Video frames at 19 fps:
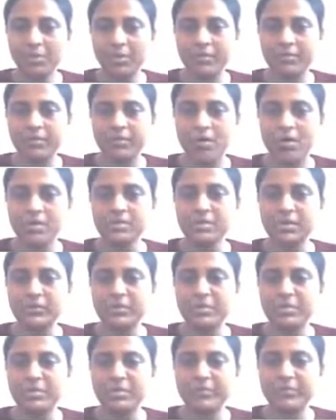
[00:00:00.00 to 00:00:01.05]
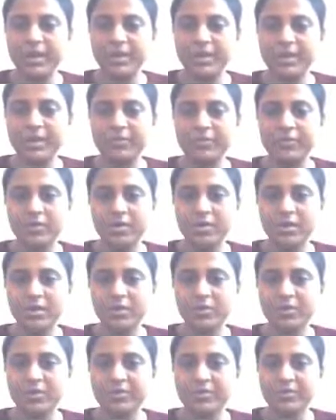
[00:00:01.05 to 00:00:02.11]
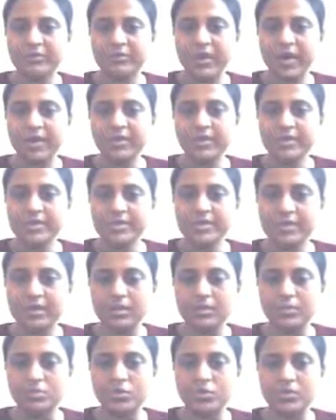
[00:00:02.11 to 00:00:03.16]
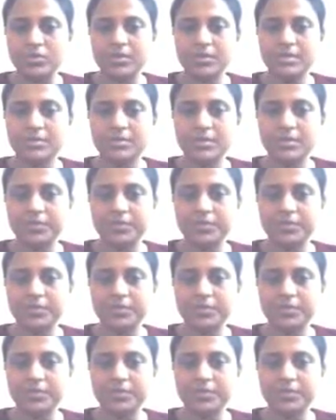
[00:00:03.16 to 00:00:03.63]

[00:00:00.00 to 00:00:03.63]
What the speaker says: of course, it will be very difficult to even find the solutions.